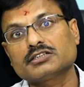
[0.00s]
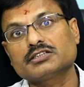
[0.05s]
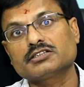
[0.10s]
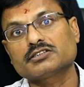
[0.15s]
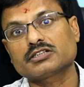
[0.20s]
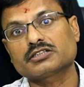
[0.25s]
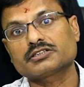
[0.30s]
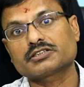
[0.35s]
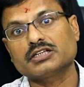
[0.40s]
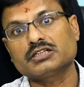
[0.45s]
any
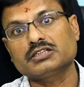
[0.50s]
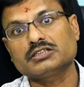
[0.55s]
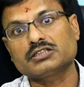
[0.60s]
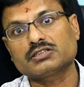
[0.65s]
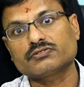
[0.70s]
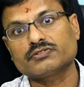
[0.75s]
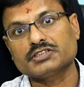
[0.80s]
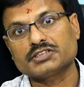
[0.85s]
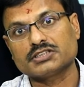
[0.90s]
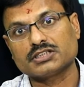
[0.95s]
surgical
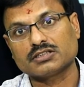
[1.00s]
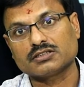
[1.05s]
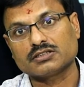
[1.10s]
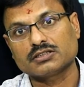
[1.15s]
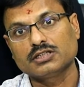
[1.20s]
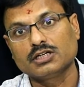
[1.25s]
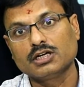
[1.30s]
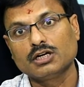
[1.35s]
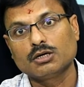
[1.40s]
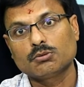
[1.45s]
intervention.
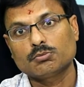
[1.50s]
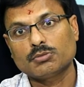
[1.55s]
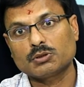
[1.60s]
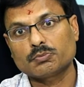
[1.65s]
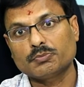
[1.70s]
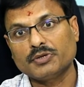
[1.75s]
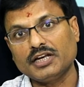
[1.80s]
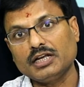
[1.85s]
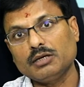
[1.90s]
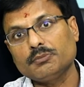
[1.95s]
But
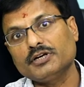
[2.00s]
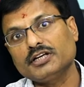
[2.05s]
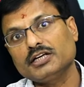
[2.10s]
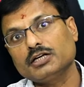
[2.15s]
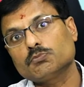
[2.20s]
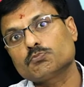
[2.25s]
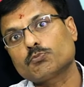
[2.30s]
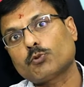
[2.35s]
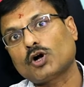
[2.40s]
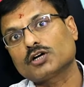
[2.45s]
very
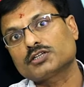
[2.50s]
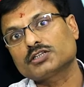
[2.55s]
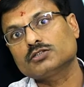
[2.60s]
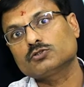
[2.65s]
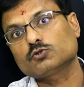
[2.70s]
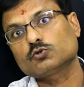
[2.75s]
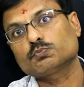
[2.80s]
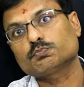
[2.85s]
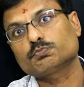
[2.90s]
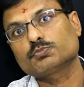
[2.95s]
important
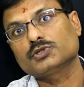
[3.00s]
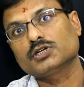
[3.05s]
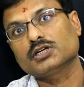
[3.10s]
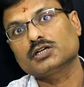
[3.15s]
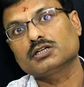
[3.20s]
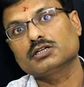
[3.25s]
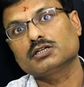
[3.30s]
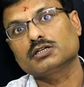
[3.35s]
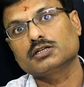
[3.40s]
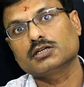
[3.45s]
to
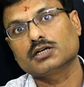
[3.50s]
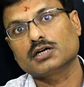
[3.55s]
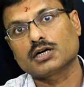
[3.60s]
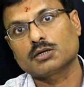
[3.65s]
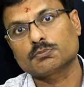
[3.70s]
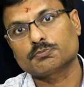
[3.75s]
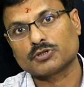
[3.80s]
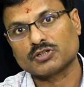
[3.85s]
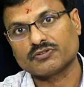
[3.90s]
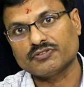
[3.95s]

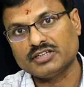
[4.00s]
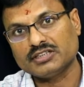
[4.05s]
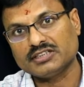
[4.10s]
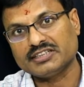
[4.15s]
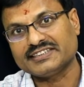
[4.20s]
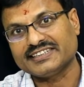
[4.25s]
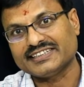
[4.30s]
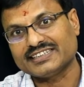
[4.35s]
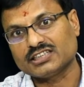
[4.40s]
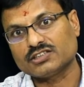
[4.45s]
prevent
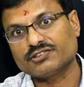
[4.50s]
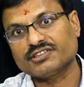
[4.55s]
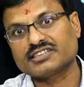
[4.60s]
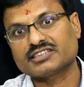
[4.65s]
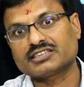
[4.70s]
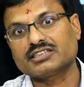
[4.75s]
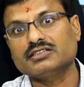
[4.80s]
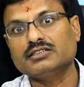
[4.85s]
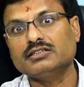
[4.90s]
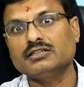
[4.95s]

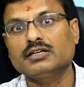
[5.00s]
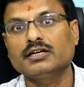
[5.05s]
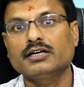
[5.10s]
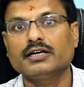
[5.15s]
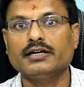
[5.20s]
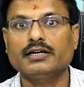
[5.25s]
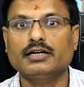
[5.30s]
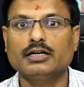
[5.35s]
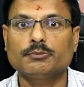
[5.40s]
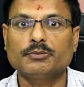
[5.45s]
deterioration
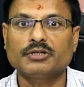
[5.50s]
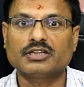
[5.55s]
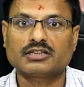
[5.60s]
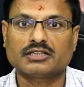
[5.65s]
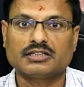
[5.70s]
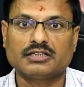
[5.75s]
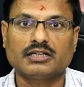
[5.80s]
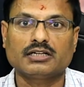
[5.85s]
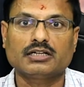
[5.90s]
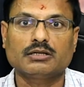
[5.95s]
in level
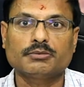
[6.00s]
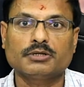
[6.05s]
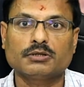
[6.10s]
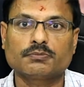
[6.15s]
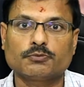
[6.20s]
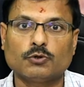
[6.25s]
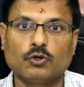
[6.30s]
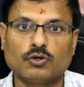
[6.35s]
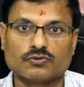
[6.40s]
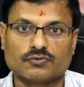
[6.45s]
3 and level
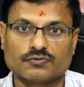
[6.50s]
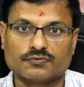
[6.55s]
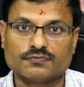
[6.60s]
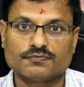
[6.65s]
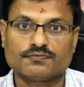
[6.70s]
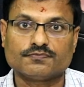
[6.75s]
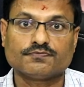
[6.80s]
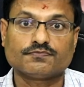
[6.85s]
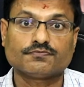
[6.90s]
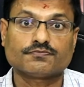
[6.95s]
4.
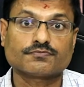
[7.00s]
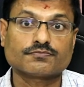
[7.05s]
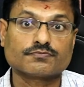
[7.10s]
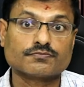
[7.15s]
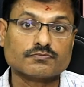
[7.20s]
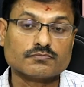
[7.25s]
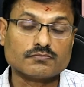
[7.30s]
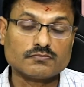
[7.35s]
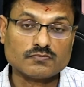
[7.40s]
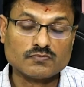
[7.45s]

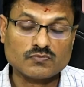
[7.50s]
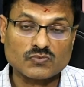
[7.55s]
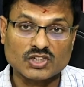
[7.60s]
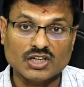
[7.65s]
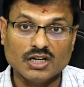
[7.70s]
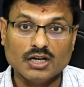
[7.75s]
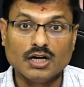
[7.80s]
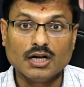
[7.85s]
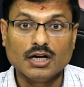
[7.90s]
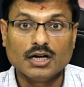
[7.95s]

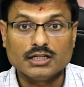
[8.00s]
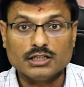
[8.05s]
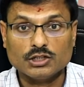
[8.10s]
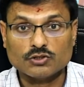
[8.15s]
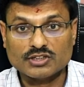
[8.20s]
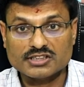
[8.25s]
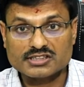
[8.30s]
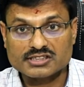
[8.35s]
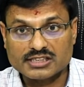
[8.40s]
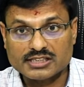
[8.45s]
You
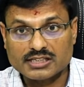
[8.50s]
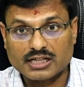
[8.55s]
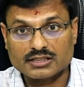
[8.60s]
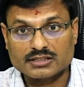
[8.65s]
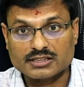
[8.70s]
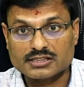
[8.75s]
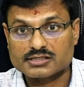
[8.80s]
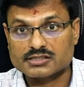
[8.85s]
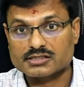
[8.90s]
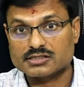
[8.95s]
can see on
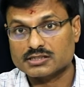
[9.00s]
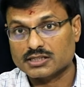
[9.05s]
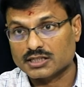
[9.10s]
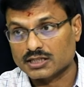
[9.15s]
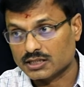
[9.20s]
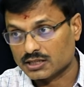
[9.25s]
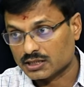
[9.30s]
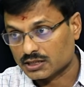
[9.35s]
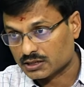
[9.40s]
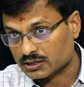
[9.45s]
this
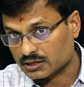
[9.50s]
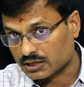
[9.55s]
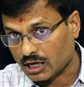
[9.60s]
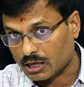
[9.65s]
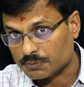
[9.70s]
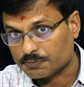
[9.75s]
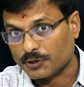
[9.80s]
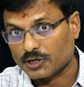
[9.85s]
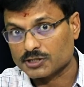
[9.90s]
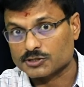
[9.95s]

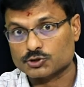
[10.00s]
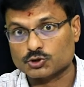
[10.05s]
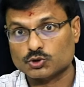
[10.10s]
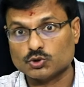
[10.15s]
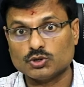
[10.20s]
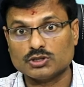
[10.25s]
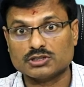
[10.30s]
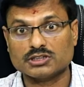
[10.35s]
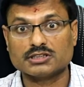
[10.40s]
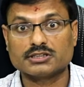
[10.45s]
graph
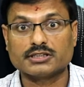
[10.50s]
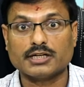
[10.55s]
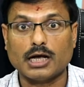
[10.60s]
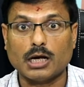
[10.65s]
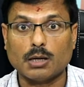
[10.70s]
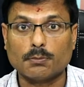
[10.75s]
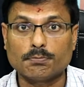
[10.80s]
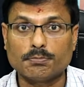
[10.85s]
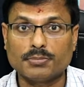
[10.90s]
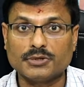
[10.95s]
also that
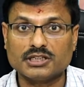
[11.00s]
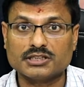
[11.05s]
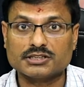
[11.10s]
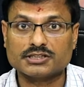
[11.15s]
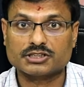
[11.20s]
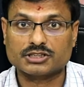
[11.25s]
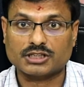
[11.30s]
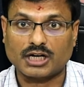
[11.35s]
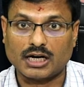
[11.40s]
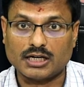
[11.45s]
every
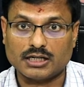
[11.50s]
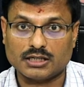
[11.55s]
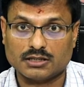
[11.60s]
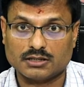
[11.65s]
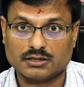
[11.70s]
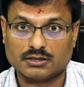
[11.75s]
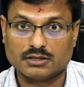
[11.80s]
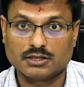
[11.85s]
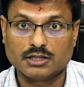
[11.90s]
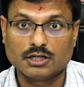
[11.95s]
child,
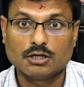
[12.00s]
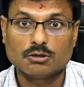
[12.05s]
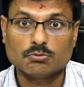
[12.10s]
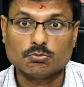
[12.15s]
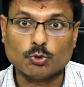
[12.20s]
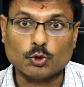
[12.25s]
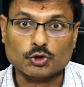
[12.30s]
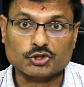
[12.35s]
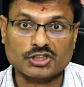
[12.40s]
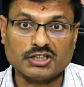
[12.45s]

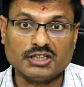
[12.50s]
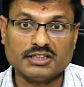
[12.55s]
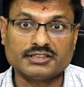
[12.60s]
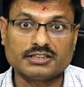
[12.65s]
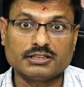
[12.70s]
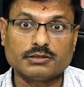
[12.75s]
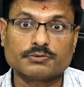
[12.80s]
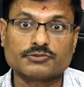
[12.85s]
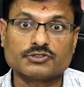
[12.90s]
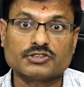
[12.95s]
mostly
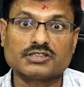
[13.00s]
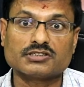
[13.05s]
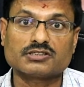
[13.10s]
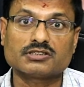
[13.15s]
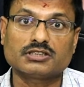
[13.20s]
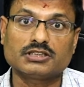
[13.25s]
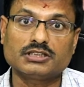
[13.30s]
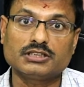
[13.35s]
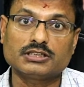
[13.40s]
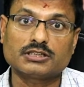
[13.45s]
GMC
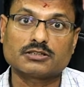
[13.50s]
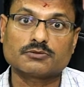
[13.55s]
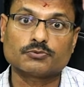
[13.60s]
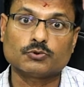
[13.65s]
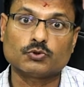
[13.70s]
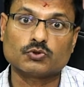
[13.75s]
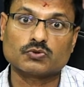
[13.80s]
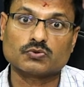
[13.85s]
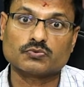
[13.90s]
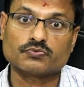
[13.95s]
3 and
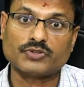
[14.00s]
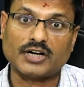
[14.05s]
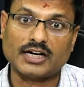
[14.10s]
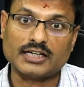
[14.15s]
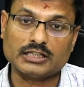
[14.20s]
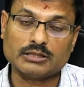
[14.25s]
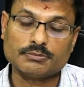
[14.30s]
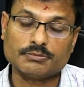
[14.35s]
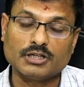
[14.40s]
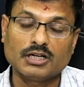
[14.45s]
4 or
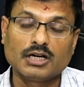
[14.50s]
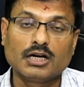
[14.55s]
5,